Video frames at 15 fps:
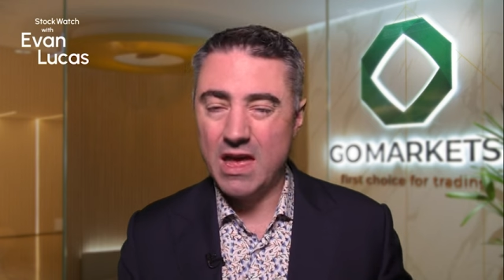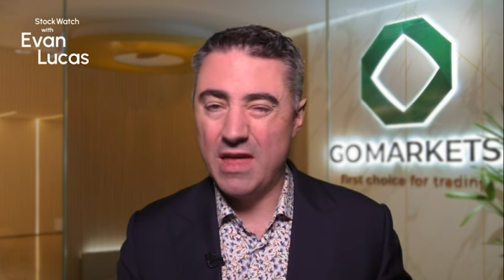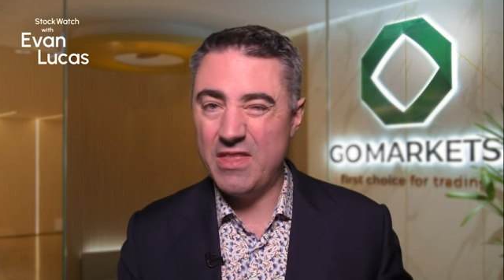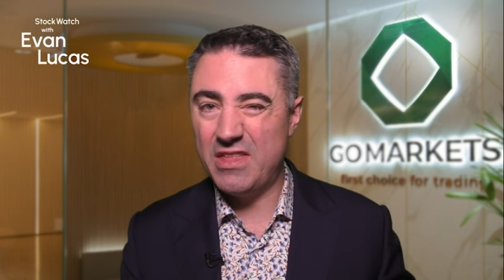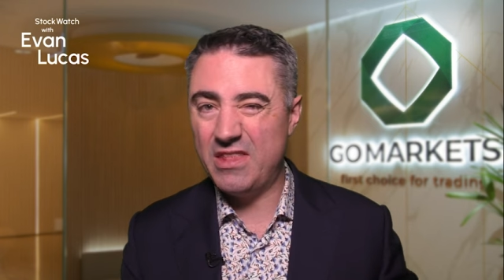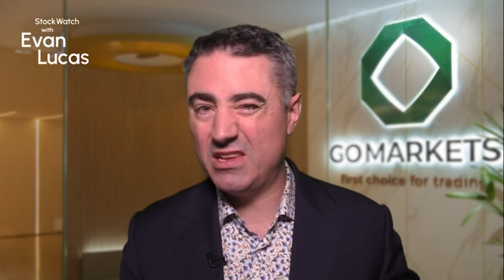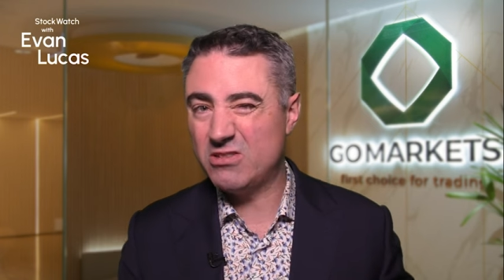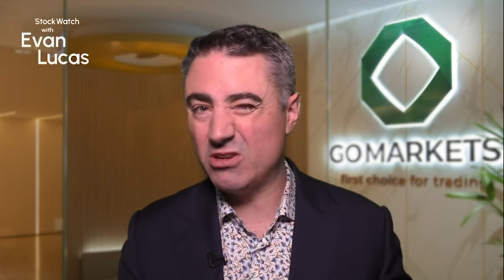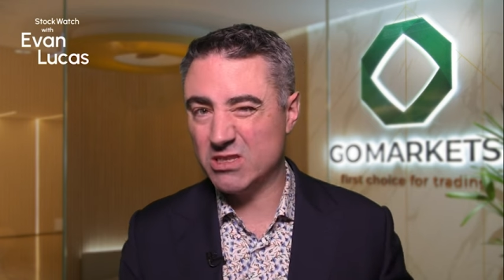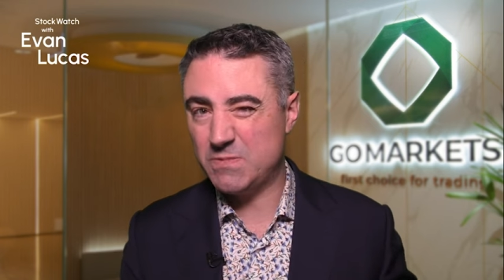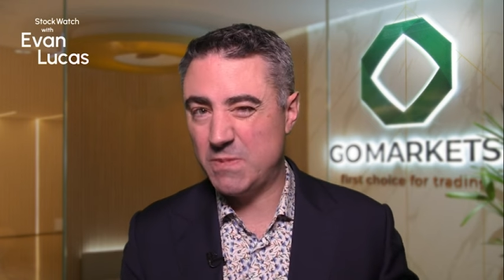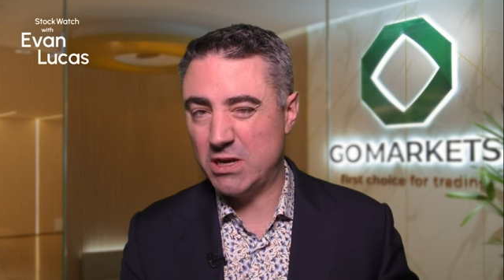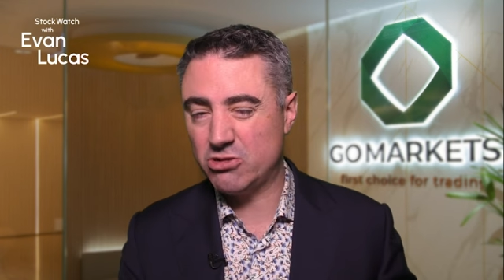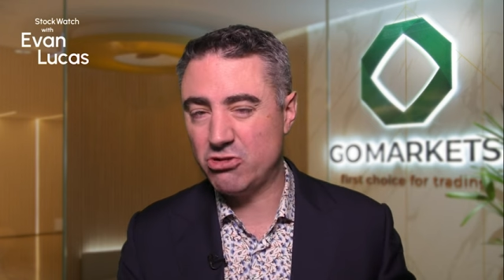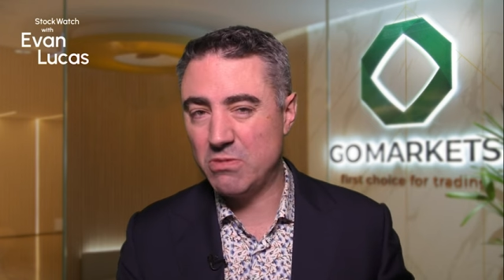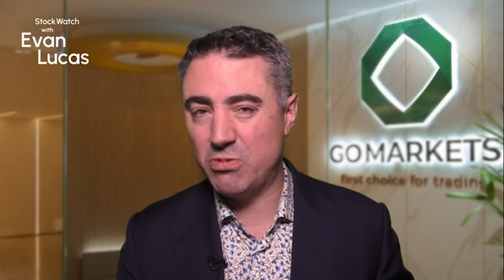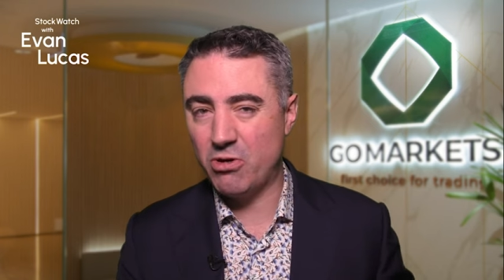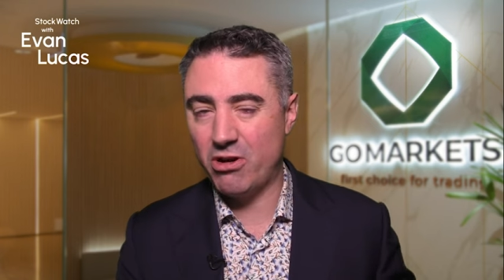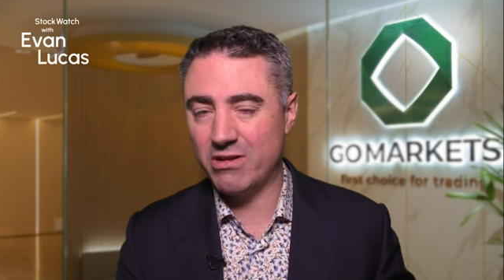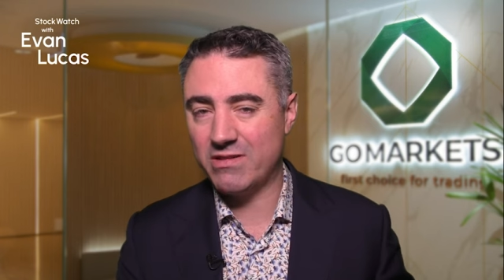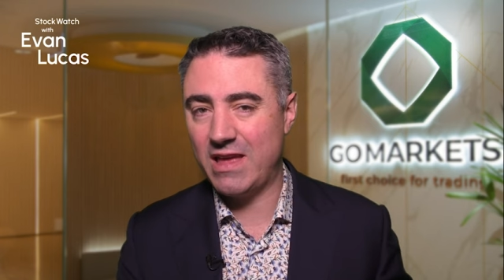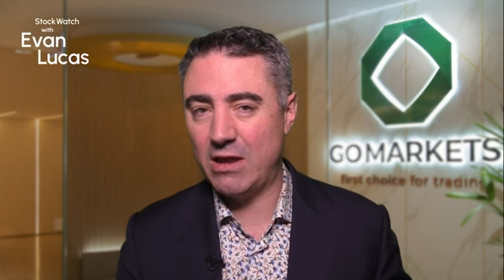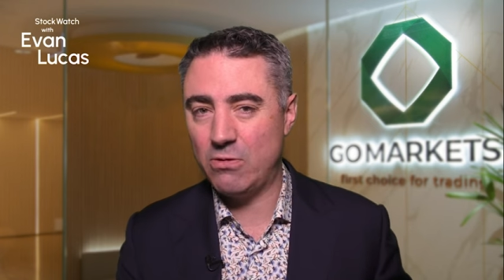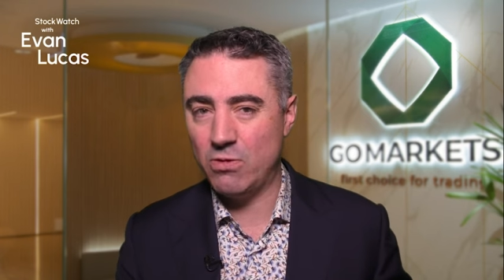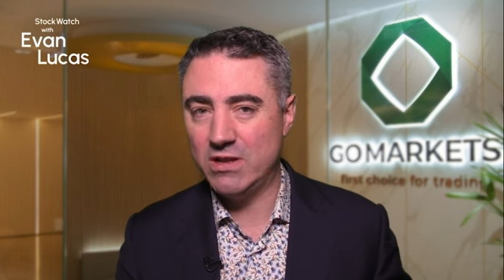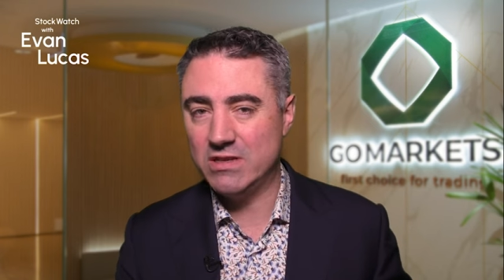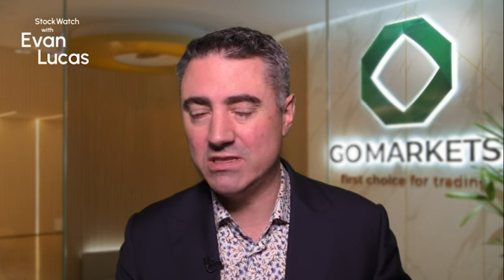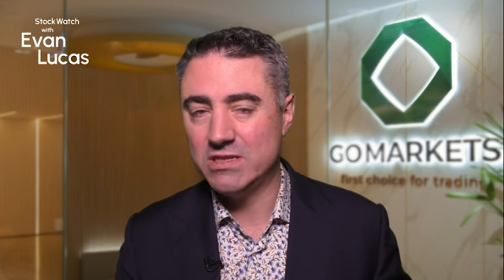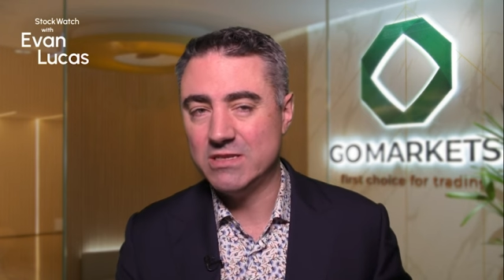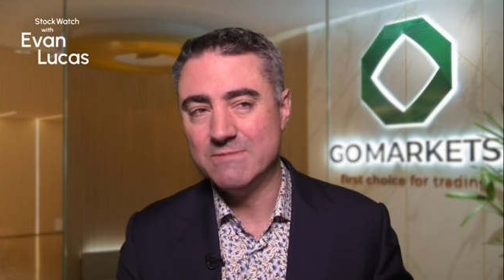And then they've got specialty product
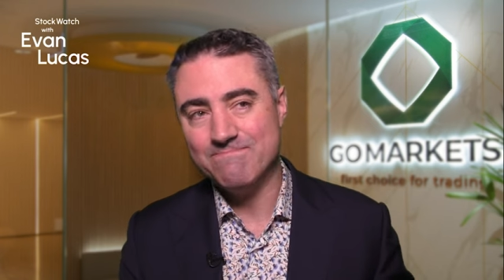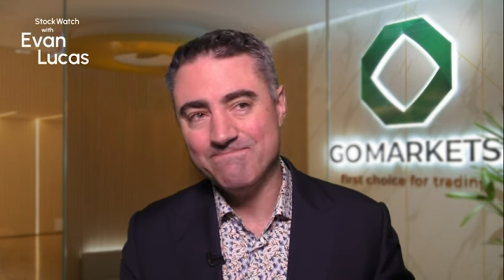headwinds.